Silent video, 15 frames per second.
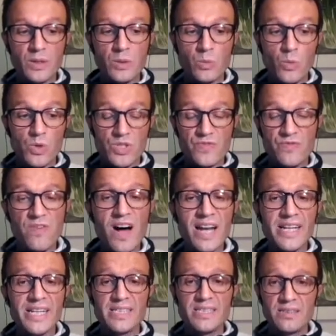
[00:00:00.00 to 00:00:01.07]
was
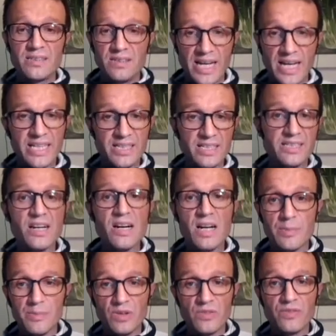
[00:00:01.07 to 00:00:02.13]
valid at the
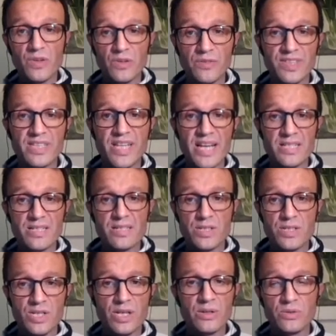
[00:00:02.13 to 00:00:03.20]
time of the test,
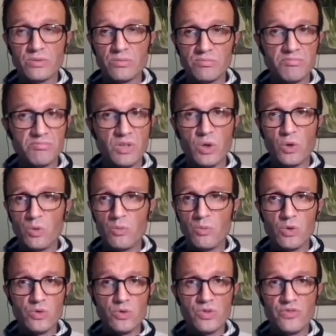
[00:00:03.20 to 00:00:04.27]
so
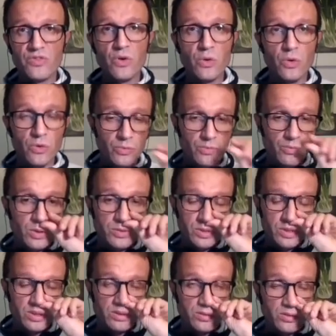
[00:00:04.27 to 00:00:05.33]
almost 4
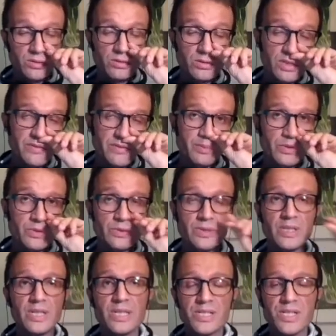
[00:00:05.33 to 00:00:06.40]
months or even
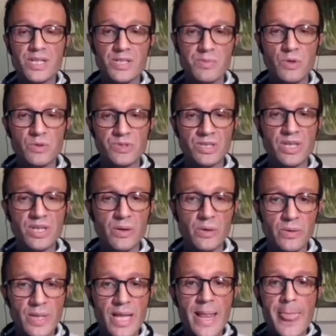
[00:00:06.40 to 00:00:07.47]
more, 6 months
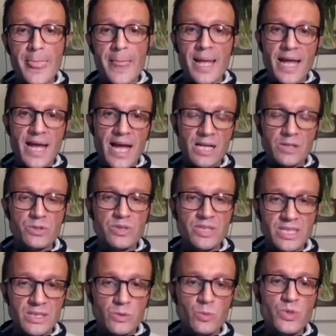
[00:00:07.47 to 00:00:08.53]
ago.
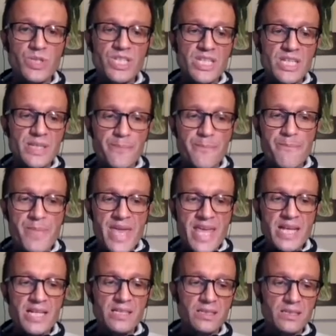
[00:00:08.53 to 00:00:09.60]
Actually, we
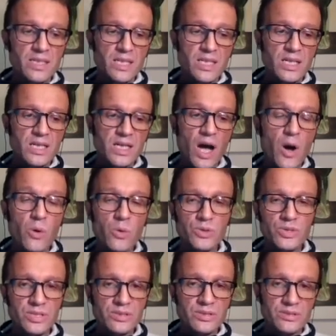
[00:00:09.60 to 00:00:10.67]
made
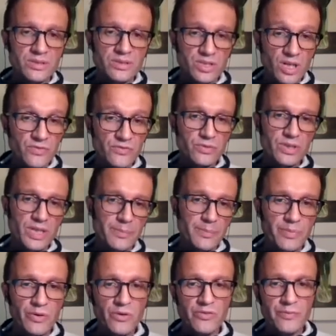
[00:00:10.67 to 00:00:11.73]
code software
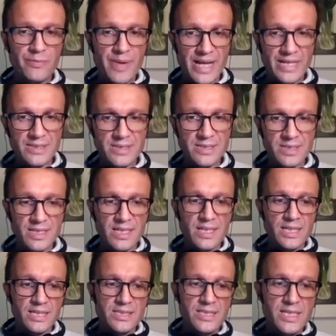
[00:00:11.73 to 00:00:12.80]

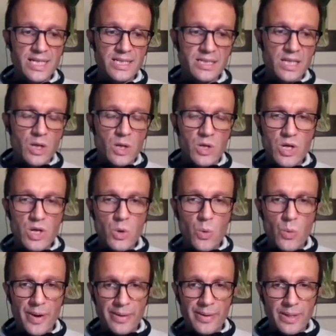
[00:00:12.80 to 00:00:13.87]
improvements that
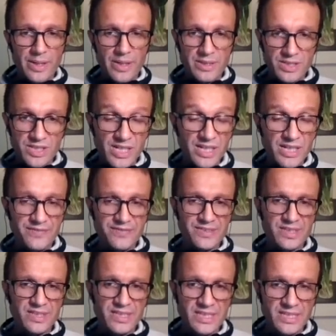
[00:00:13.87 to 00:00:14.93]
lower
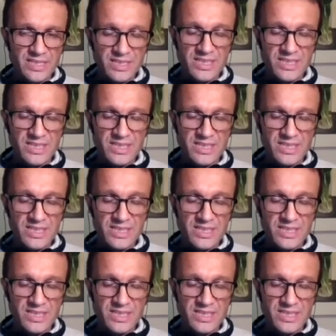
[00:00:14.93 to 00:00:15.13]
significantly